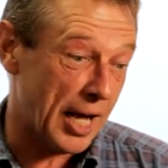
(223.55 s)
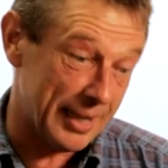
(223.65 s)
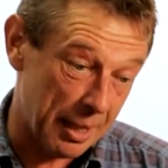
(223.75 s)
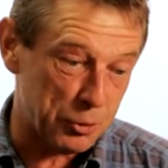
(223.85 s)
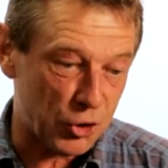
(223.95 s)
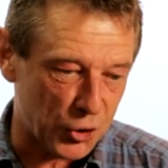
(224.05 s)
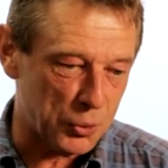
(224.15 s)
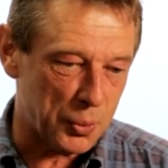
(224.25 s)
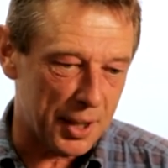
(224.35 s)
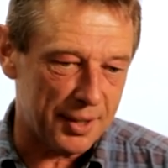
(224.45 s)
and that was
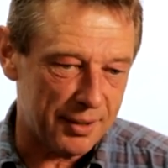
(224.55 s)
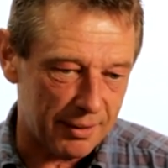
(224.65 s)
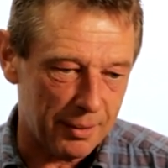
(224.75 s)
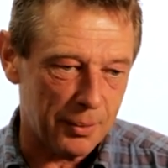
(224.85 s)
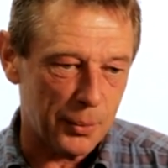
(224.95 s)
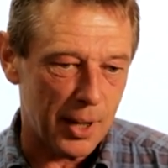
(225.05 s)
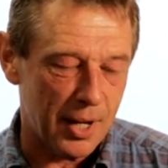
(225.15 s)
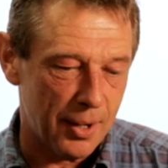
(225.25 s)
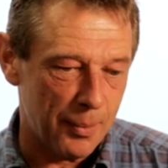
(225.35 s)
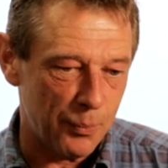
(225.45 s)
true with
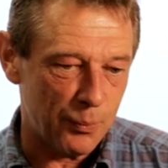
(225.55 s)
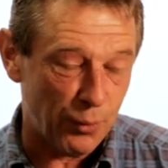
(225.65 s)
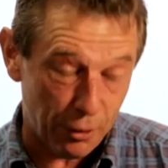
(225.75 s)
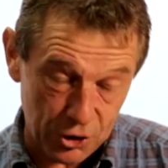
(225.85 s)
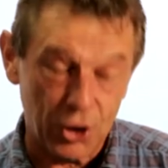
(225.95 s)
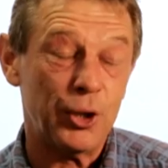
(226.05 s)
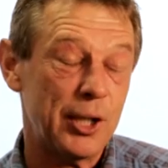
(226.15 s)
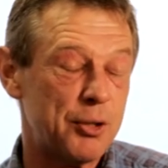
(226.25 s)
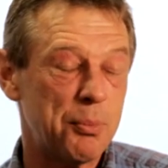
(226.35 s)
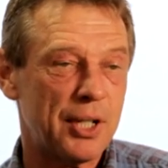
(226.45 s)
foreign
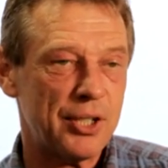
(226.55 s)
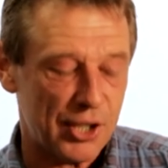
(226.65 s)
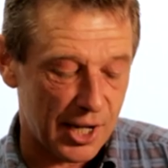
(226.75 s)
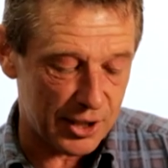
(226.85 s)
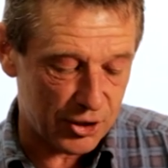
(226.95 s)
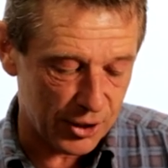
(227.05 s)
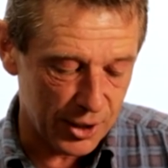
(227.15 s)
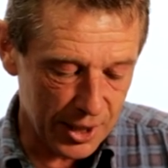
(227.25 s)
journalism when I decided to